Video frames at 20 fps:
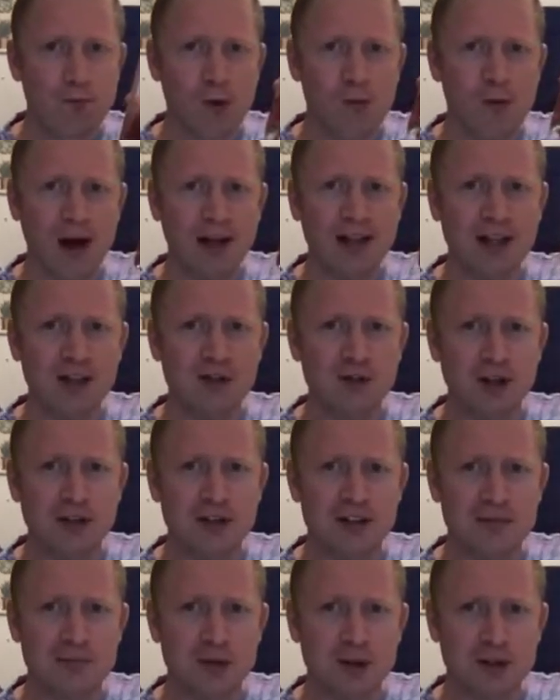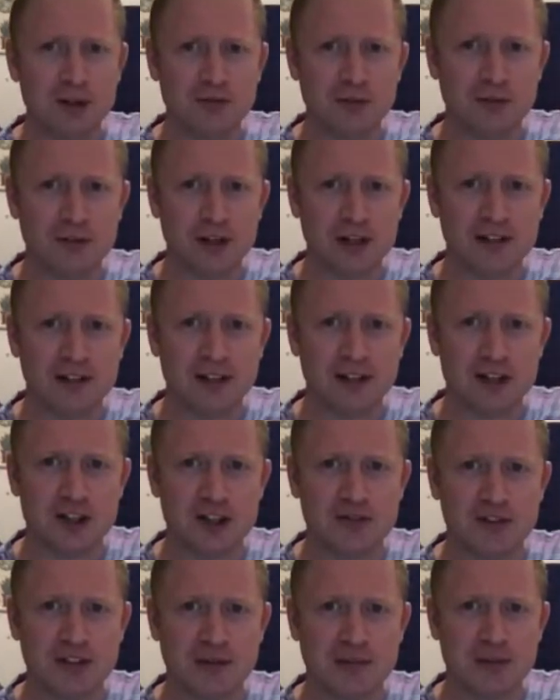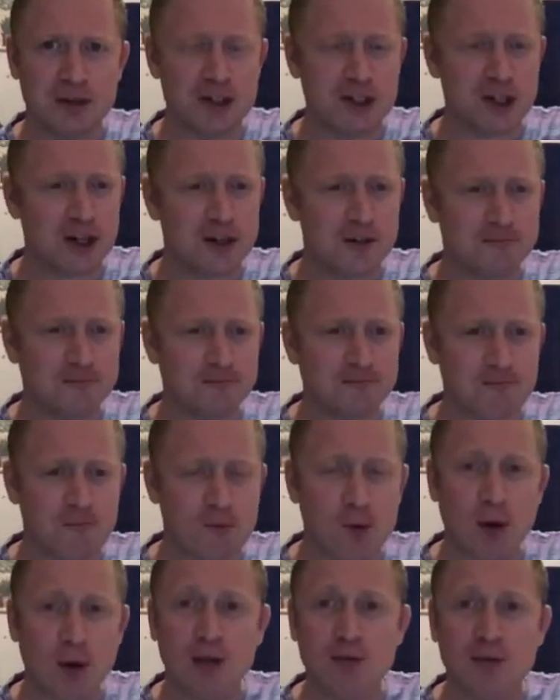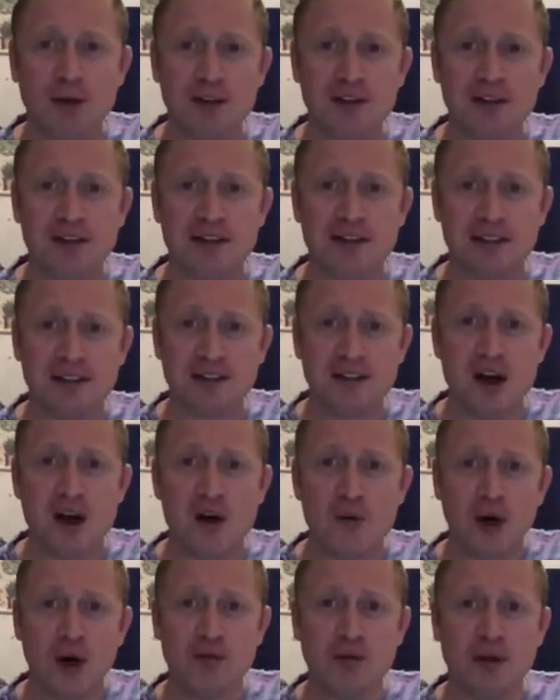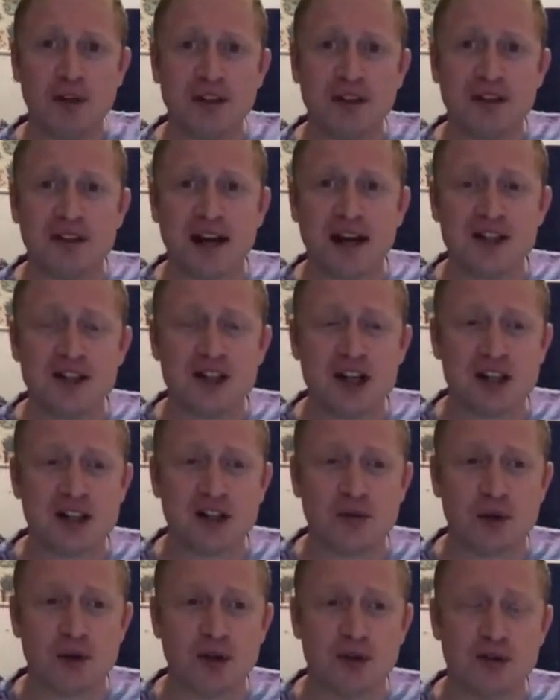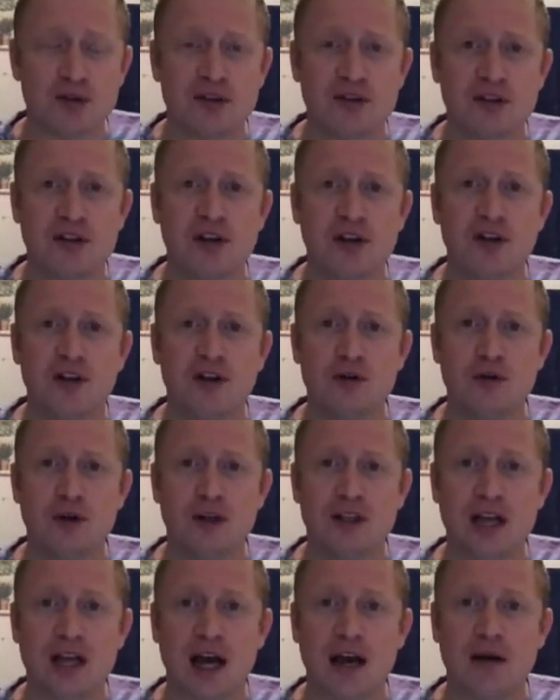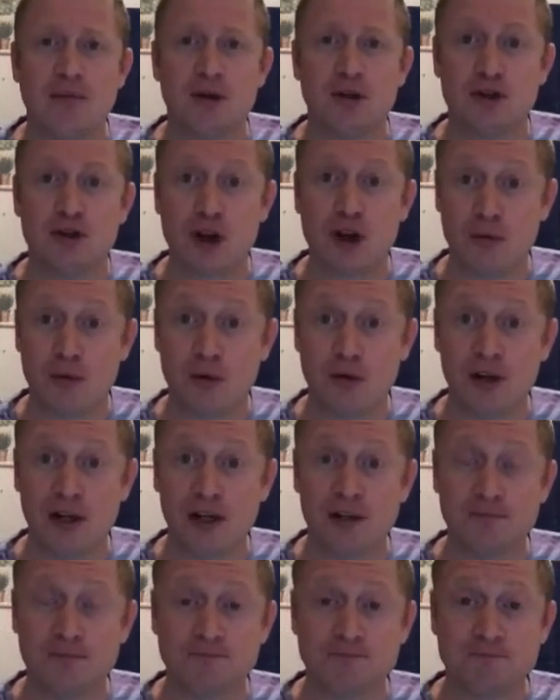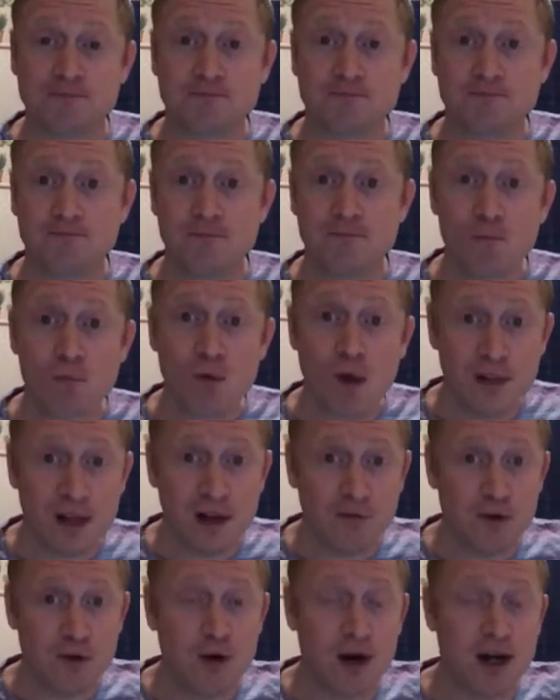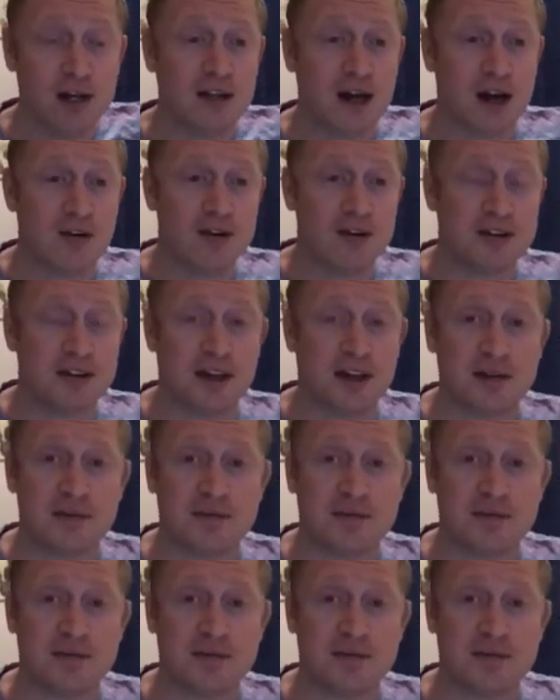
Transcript: While I drink this beautiful, delicious vitamin shake, what was the side channel we used to attack Montgomery left to right RSA?